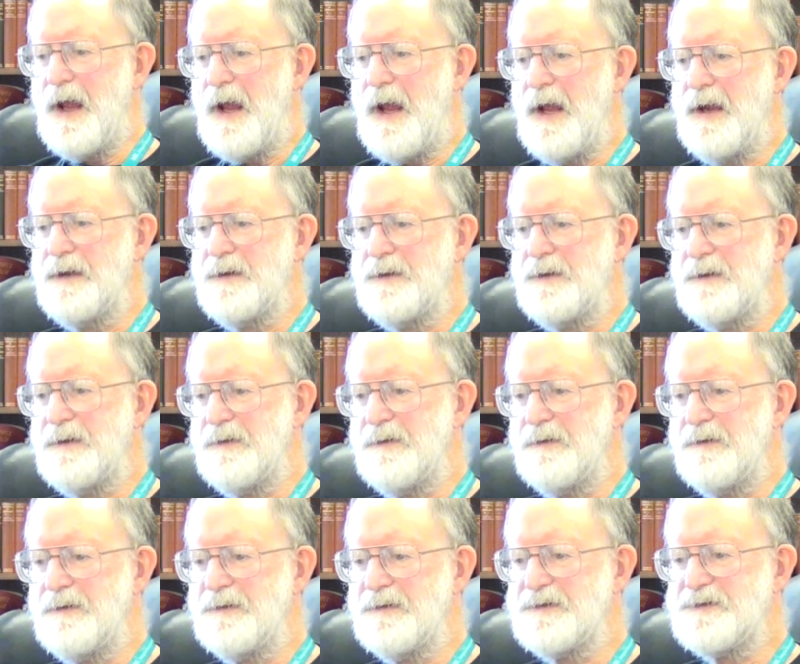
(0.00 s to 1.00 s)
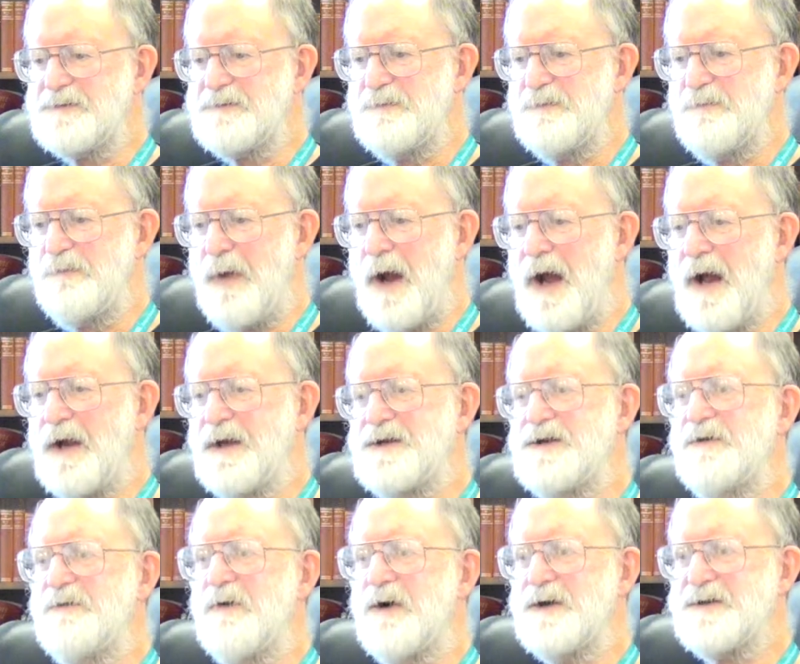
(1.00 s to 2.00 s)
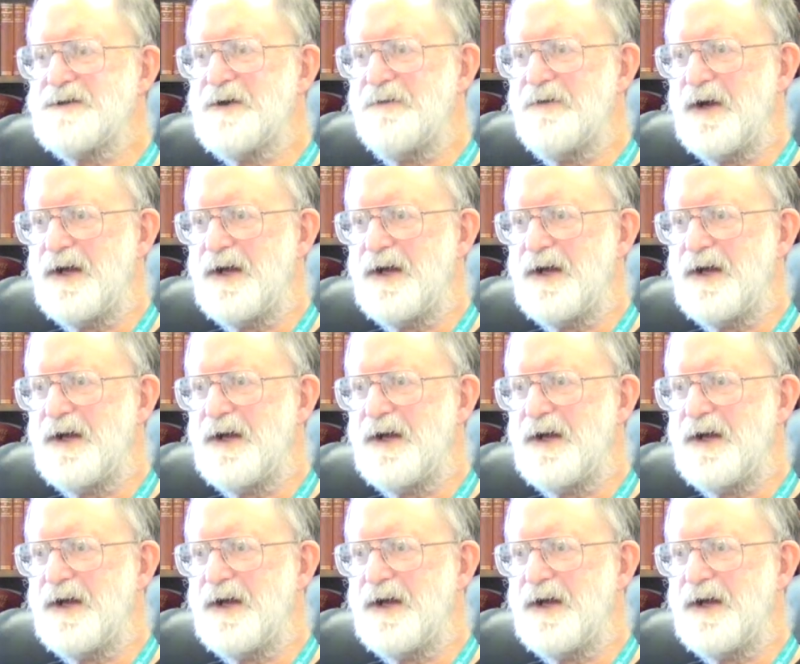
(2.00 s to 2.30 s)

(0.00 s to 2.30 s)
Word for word: and biology was of